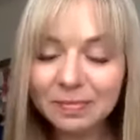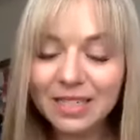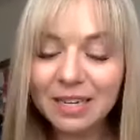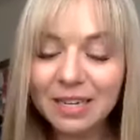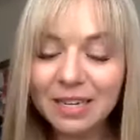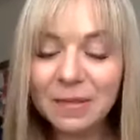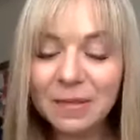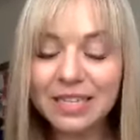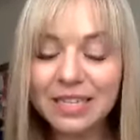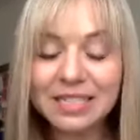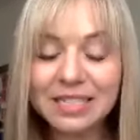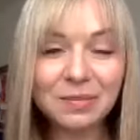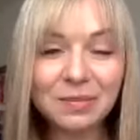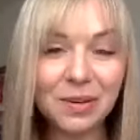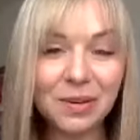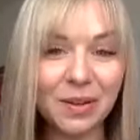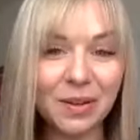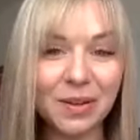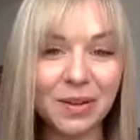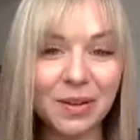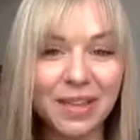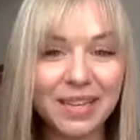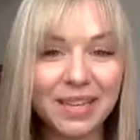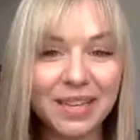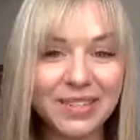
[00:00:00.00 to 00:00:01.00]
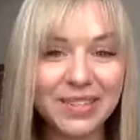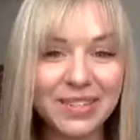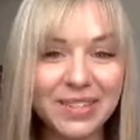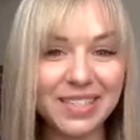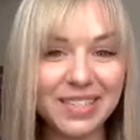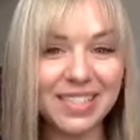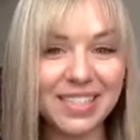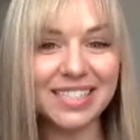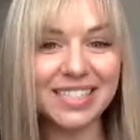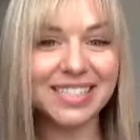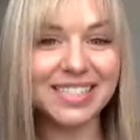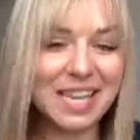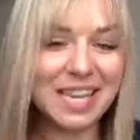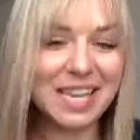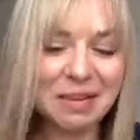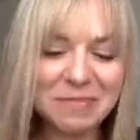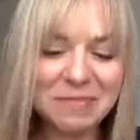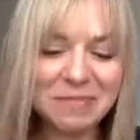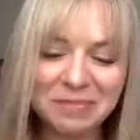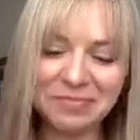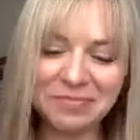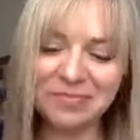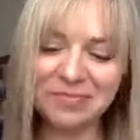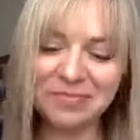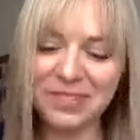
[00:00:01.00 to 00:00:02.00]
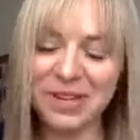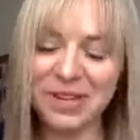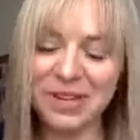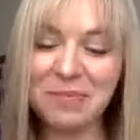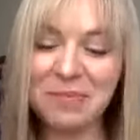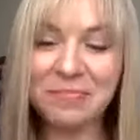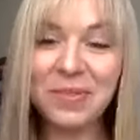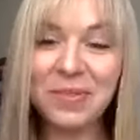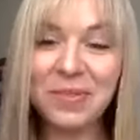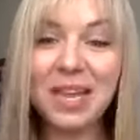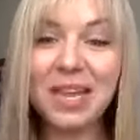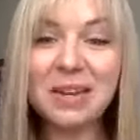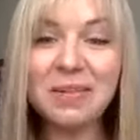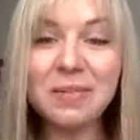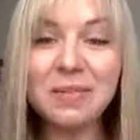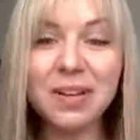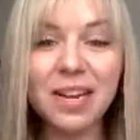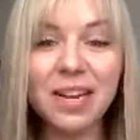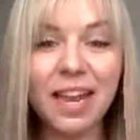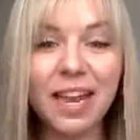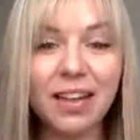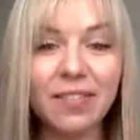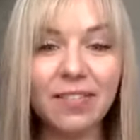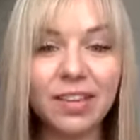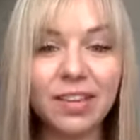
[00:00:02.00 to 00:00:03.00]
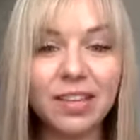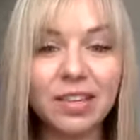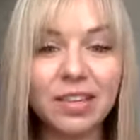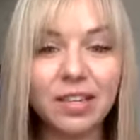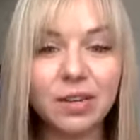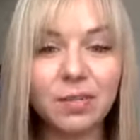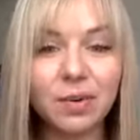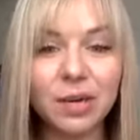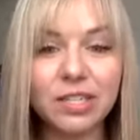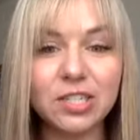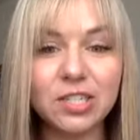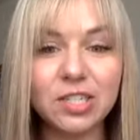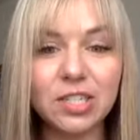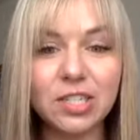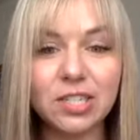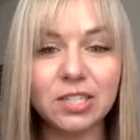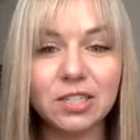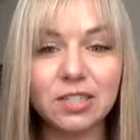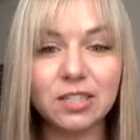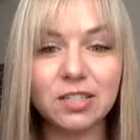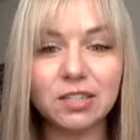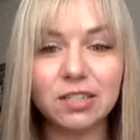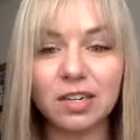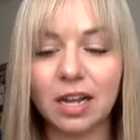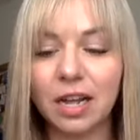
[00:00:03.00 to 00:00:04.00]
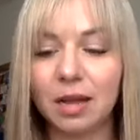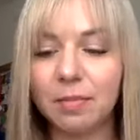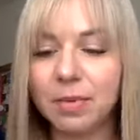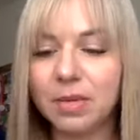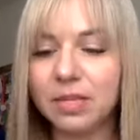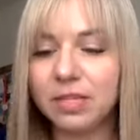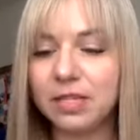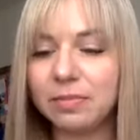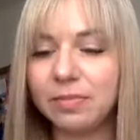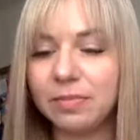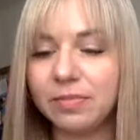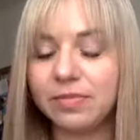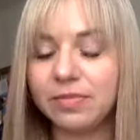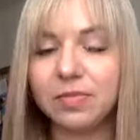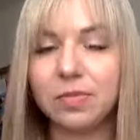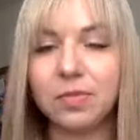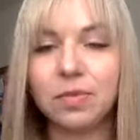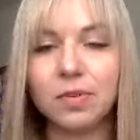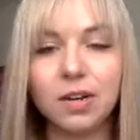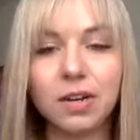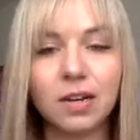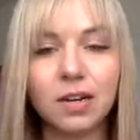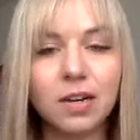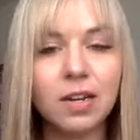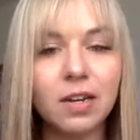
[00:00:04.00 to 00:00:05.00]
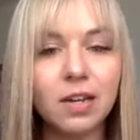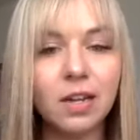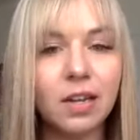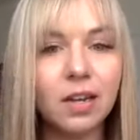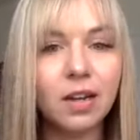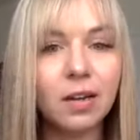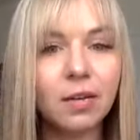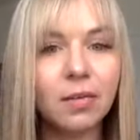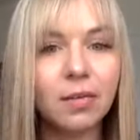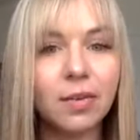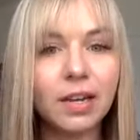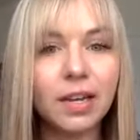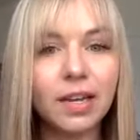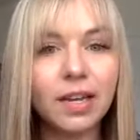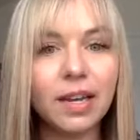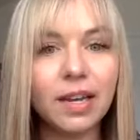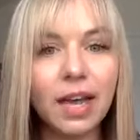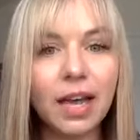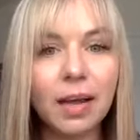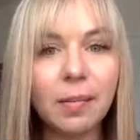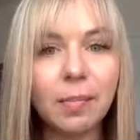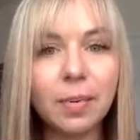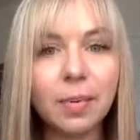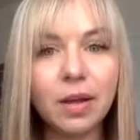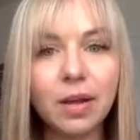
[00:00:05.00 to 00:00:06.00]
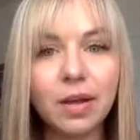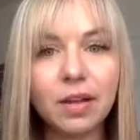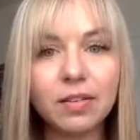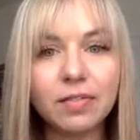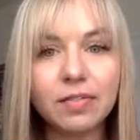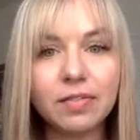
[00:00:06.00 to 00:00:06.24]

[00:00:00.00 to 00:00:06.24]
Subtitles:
that's where all that nerdiness came in. So anyone have any questions or comments before we hop off?